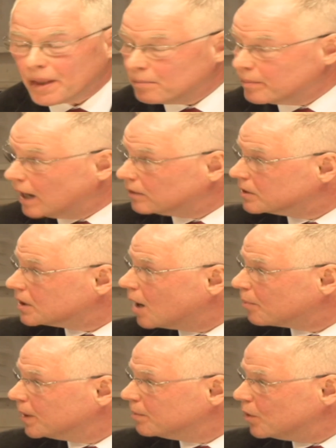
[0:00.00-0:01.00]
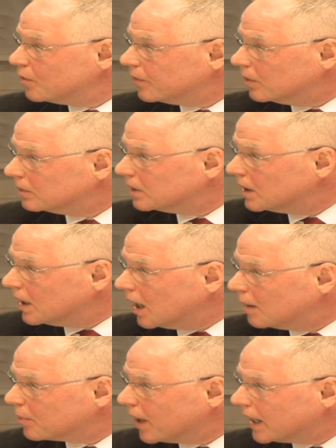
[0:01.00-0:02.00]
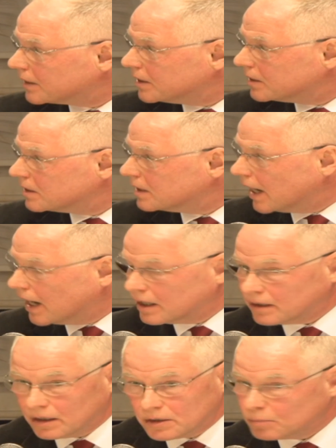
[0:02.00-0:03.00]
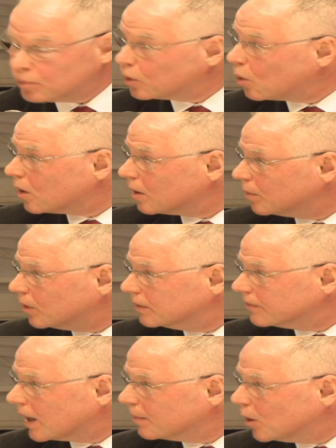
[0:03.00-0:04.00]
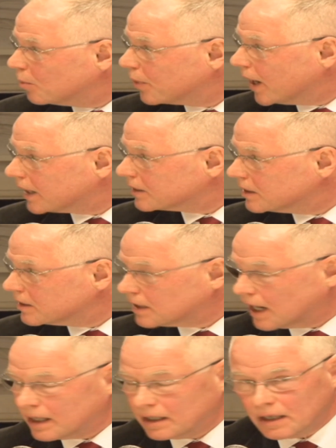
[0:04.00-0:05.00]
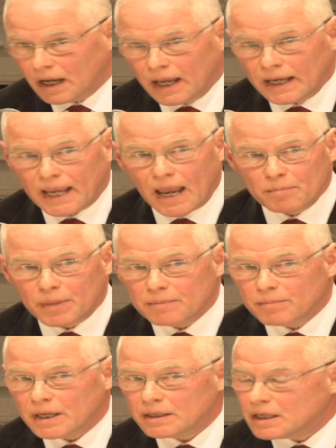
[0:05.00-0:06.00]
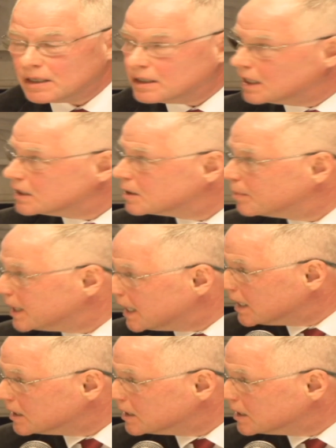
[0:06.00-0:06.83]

Mountaintop removal, a deplorable environmental practice that can't be mended, needs to be